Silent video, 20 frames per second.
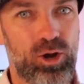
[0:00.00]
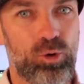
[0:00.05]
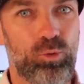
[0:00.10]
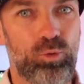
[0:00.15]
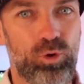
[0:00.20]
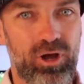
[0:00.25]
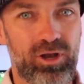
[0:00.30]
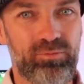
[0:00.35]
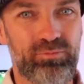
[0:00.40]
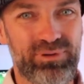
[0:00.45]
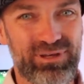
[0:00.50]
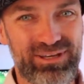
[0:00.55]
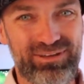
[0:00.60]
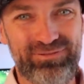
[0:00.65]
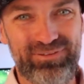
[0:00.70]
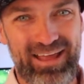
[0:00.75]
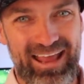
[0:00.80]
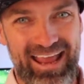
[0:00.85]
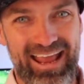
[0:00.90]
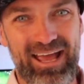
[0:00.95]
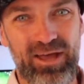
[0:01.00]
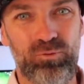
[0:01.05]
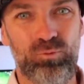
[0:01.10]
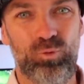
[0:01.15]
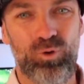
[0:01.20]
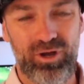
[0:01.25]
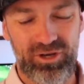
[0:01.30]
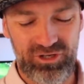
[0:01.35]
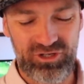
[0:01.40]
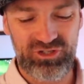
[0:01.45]
1 beef, and
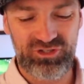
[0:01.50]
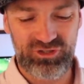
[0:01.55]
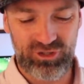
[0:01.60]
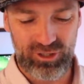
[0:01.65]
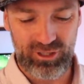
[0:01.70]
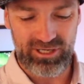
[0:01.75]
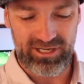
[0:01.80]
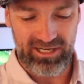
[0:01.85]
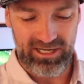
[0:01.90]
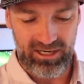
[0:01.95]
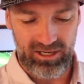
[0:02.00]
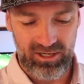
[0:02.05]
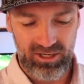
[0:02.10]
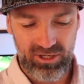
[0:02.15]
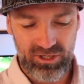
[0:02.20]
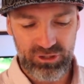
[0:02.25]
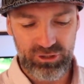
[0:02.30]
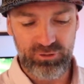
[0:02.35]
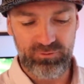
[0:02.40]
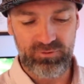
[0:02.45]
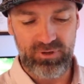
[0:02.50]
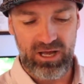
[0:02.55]
1 dessert here. You've